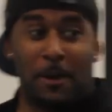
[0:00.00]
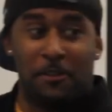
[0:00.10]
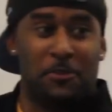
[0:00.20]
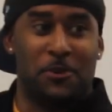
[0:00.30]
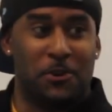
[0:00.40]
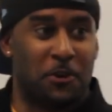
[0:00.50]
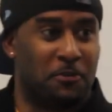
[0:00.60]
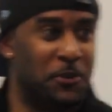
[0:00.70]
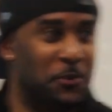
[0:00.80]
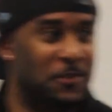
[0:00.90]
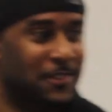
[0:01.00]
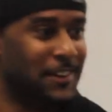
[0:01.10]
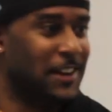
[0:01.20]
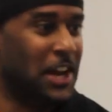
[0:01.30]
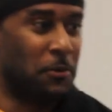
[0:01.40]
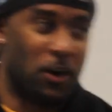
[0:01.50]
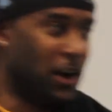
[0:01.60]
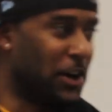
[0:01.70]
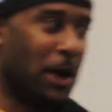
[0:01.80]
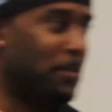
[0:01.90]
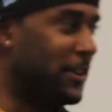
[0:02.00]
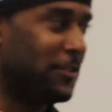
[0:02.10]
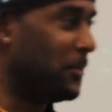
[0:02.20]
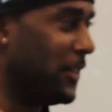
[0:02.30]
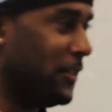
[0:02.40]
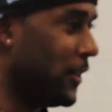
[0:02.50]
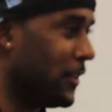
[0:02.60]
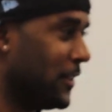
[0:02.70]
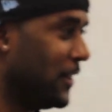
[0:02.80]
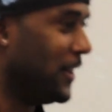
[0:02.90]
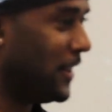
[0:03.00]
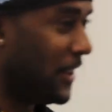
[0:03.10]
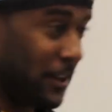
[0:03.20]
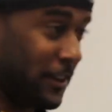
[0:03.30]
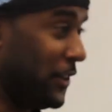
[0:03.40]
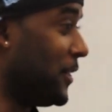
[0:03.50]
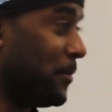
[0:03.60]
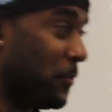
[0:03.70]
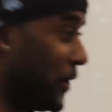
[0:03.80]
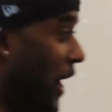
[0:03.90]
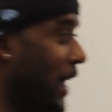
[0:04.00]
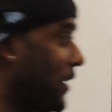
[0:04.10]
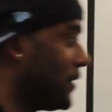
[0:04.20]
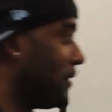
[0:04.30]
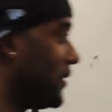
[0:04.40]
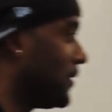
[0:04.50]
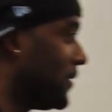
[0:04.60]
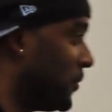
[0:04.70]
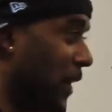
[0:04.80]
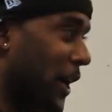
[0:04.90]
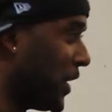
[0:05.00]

My food or your food. We're all in competition with each other. I'll tell you something, we're not. We're not in